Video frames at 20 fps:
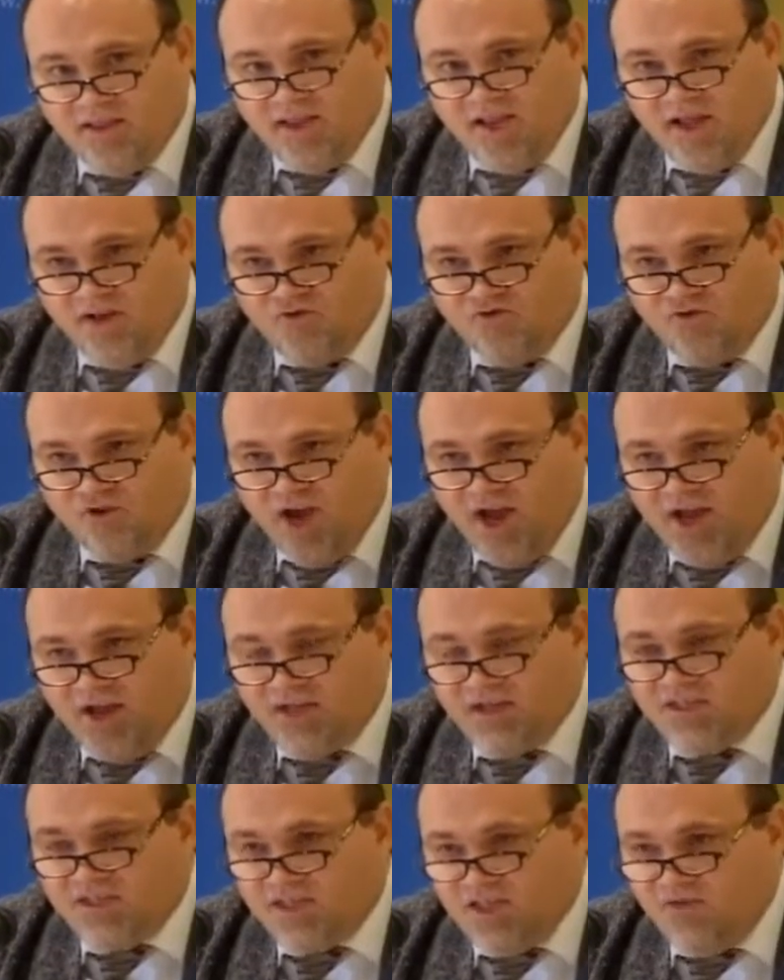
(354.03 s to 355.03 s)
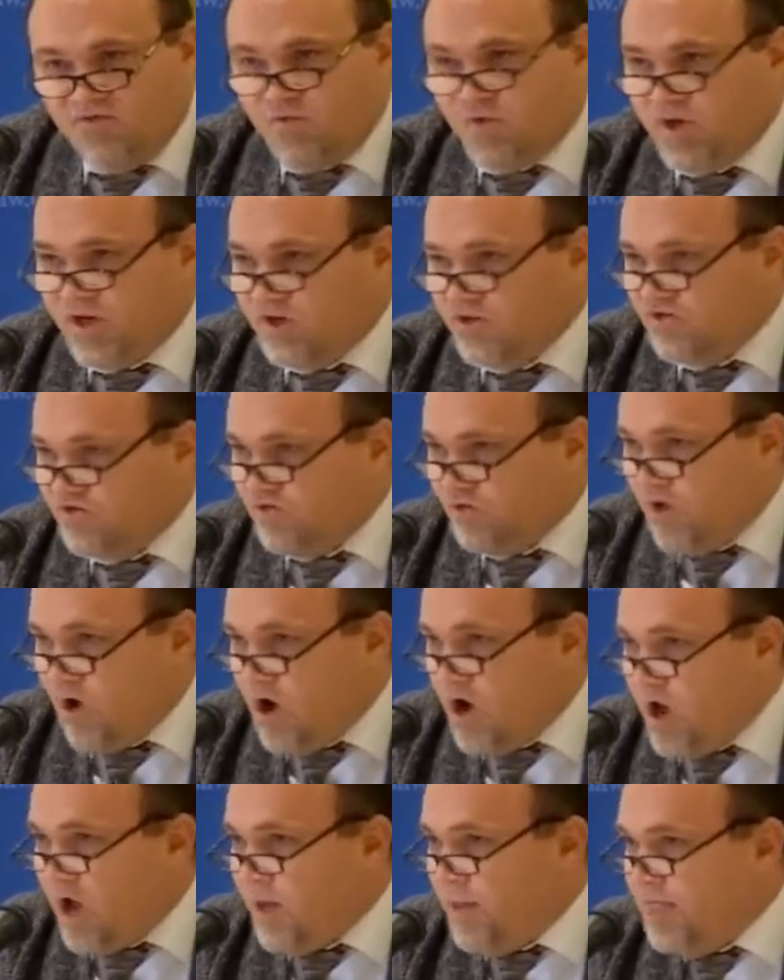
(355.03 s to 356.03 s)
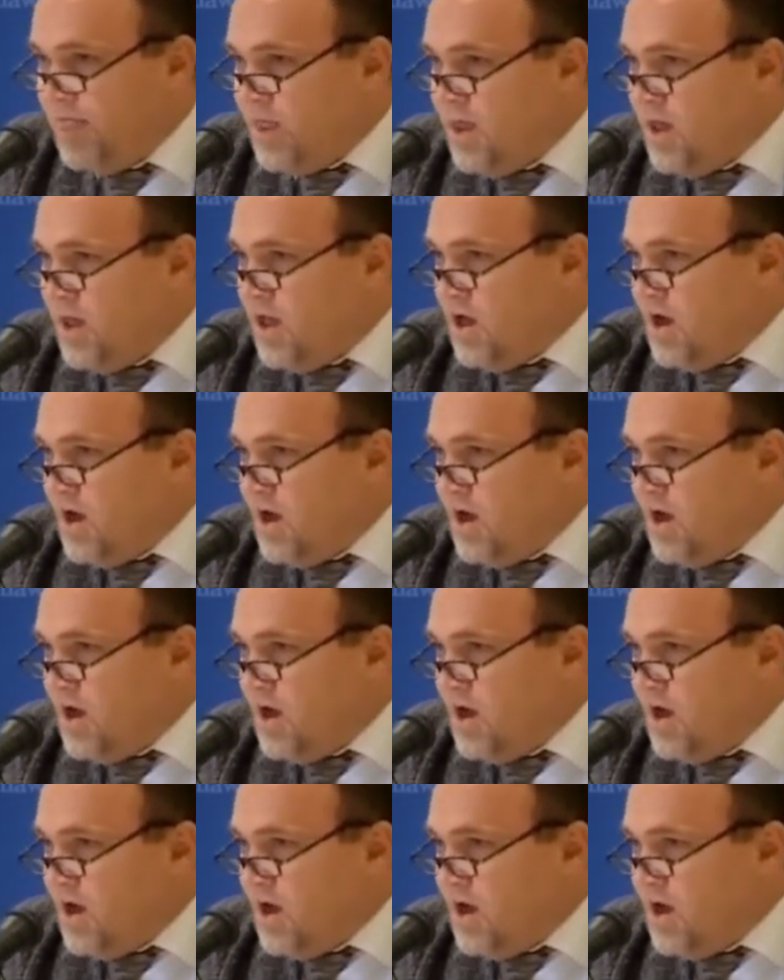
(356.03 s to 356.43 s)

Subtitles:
and then try to see if we could draw